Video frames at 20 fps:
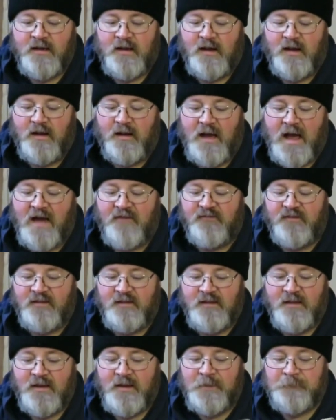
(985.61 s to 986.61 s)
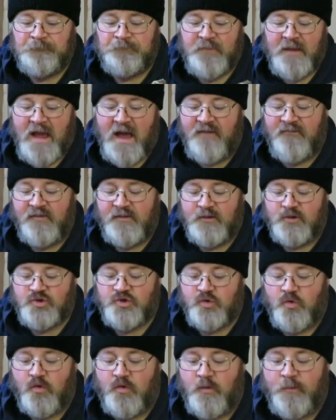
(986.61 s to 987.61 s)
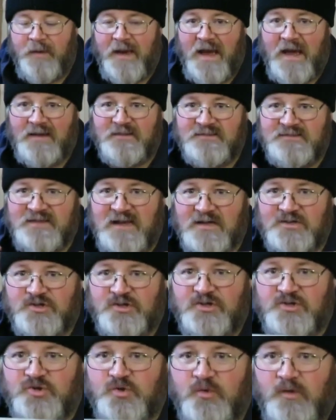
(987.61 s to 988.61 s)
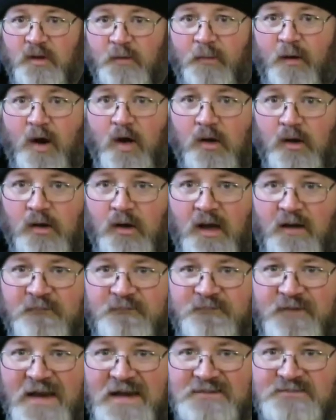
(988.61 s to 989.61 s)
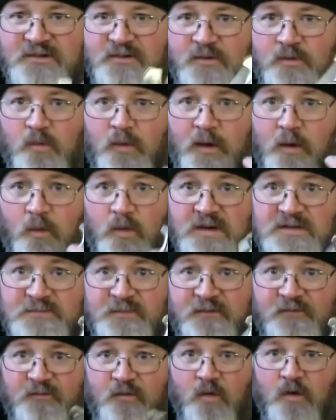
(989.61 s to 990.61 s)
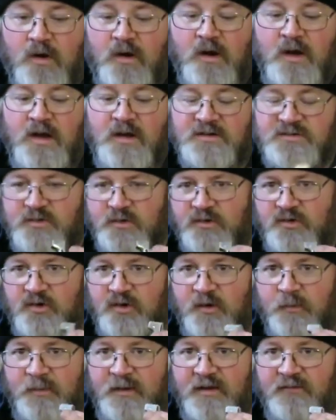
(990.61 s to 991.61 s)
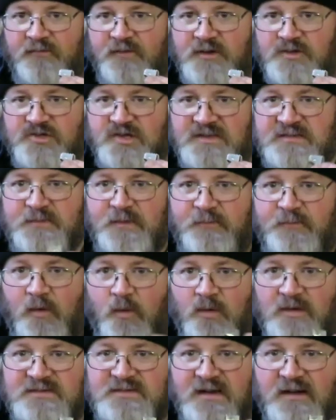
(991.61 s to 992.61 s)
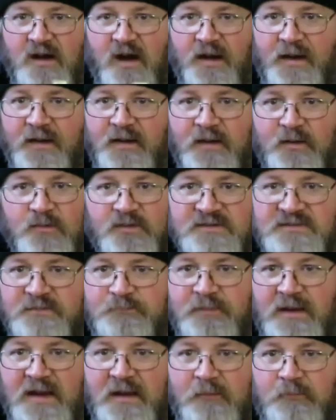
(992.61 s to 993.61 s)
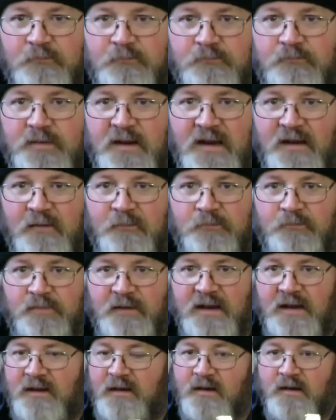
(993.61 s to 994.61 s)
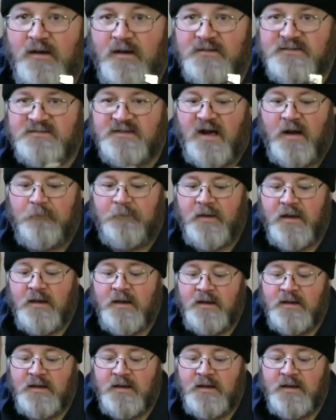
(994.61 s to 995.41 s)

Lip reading: Having the shorter bands is actually shooting the ball a lot faster than what it was before, so it took a bit of an adjustment, but once I got it, it was blink, blink, blink, nonstop.